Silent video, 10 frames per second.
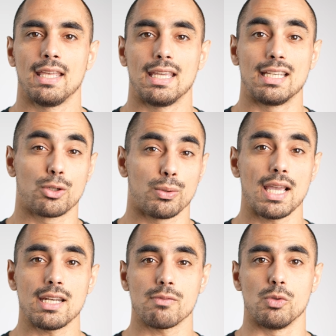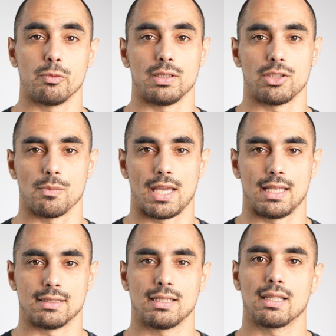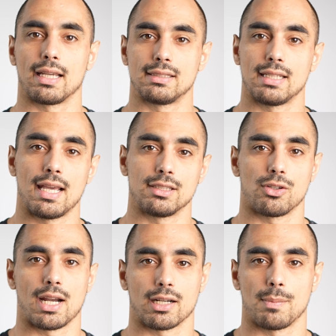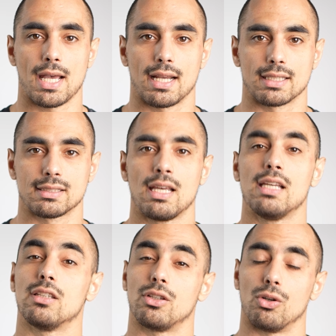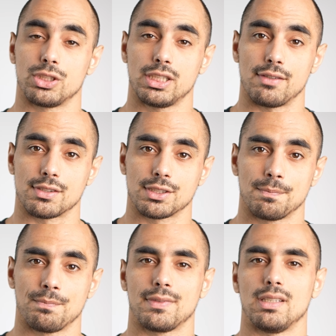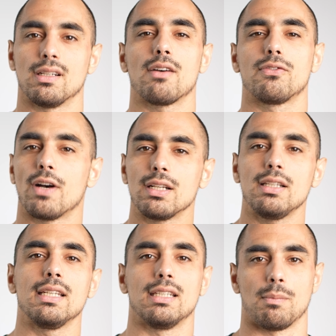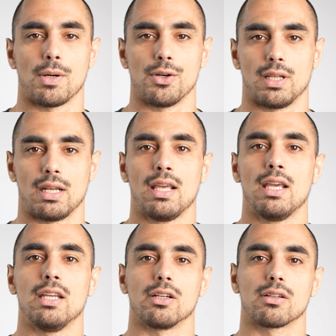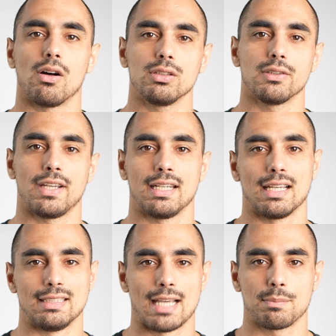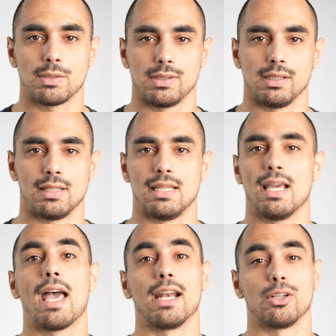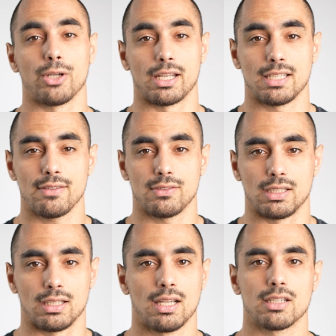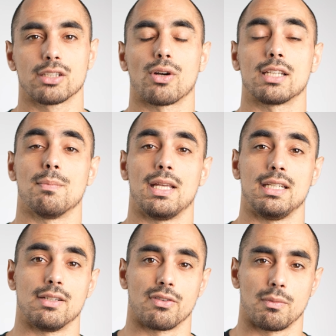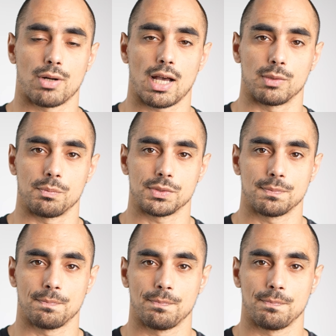In creative movement domains like dance or acrobatics, the goal shifts. You're not funneling an opponent, you're cultivating adaptability and creativity across many different problems.